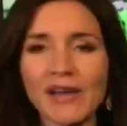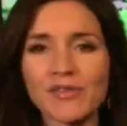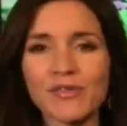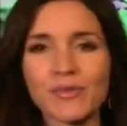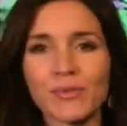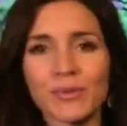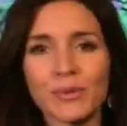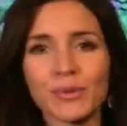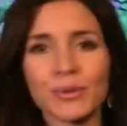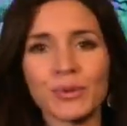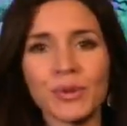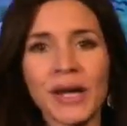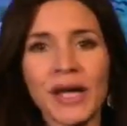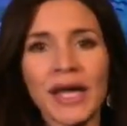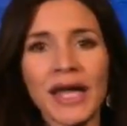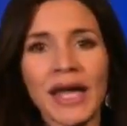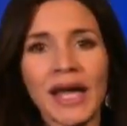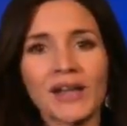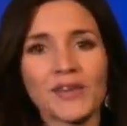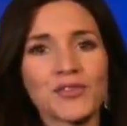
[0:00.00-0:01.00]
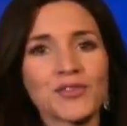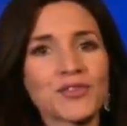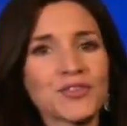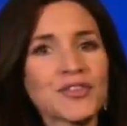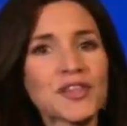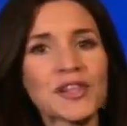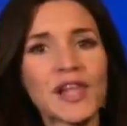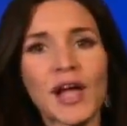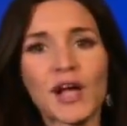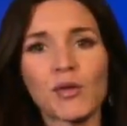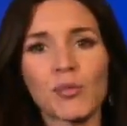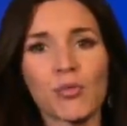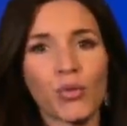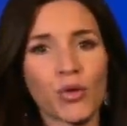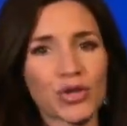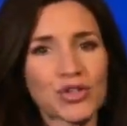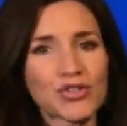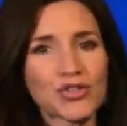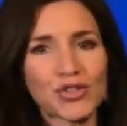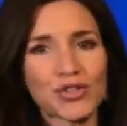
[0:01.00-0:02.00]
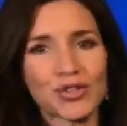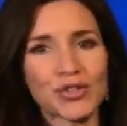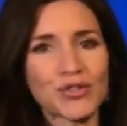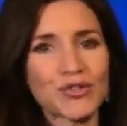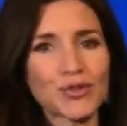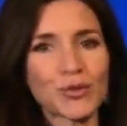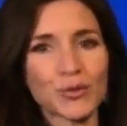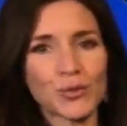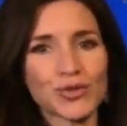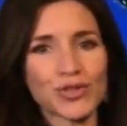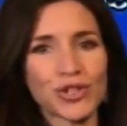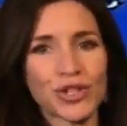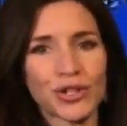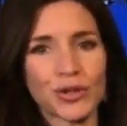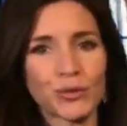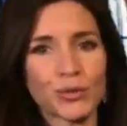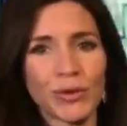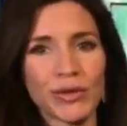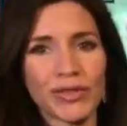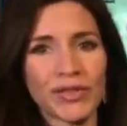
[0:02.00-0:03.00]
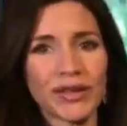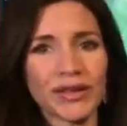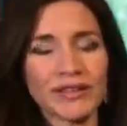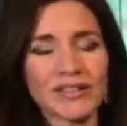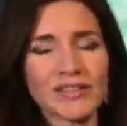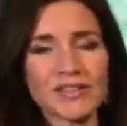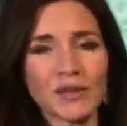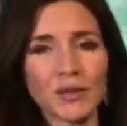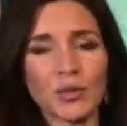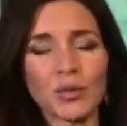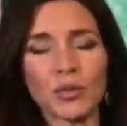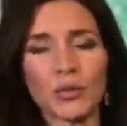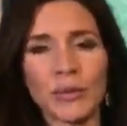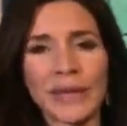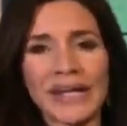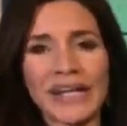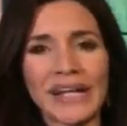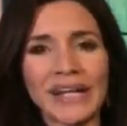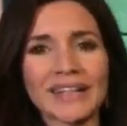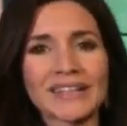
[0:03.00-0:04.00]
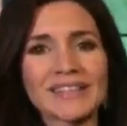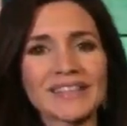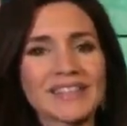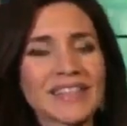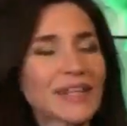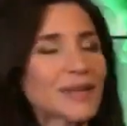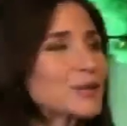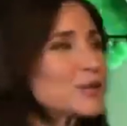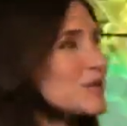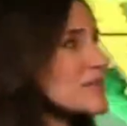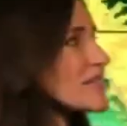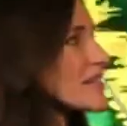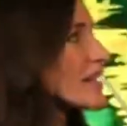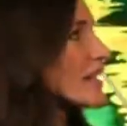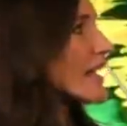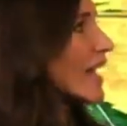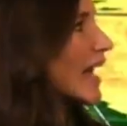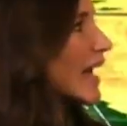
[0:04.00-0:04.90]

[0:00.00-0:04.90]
pass through and there's just a lot of moisture associated with it. So it will remain unsettled.